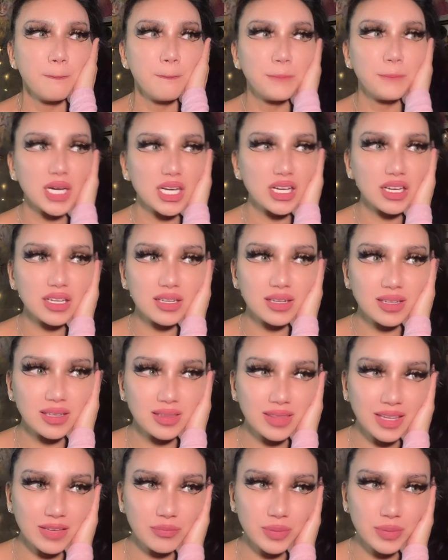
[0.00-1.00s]
But
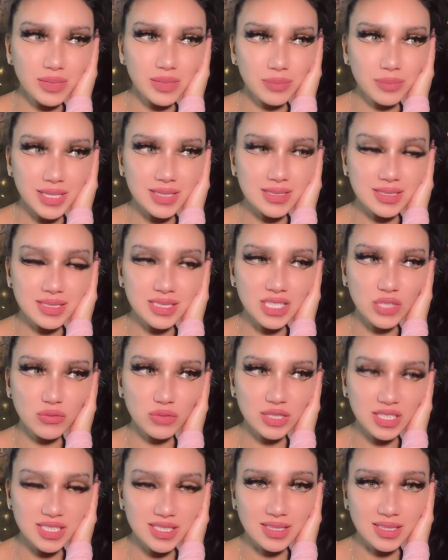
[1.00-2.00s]
they've been basically
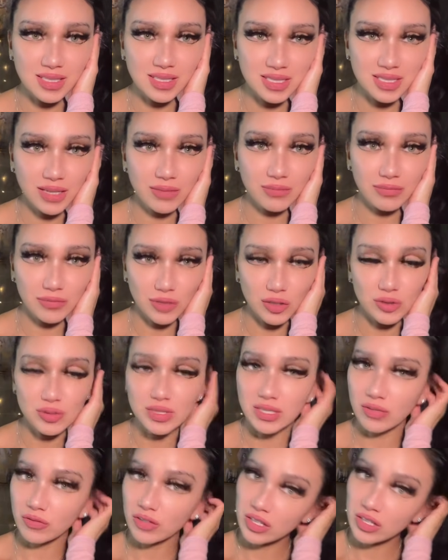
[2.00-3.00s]
releasing the same
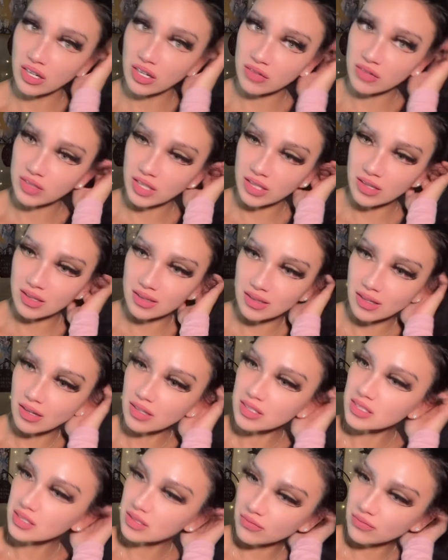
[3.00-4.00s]
phones every year for like the
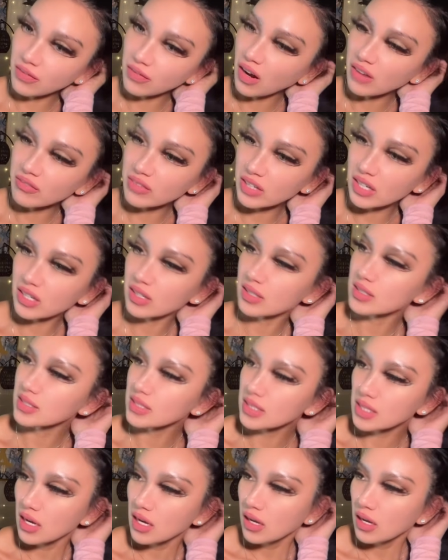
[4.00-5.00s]
last 5
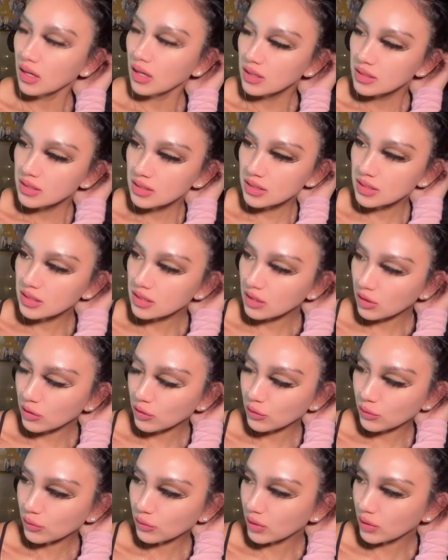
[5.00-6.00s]
years.
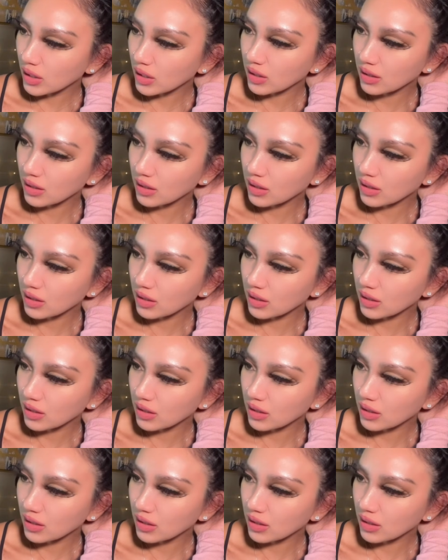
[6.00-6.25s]
So